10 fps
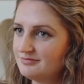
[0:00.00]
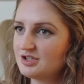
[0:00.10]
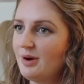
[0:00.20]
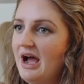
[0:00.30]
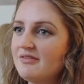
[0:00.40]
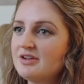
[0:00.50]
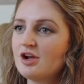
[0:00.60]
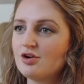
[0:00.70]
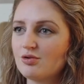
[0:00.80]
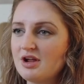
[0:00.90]
so having
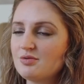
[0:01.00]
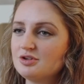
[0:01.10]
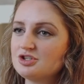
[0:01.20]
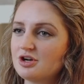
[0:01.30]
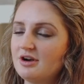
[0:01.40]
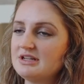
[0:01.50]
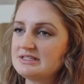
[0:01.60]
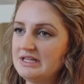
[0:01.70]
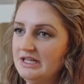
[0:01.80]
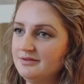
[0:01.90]
a great realtor is
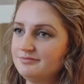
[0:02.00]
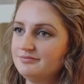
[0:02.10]
key.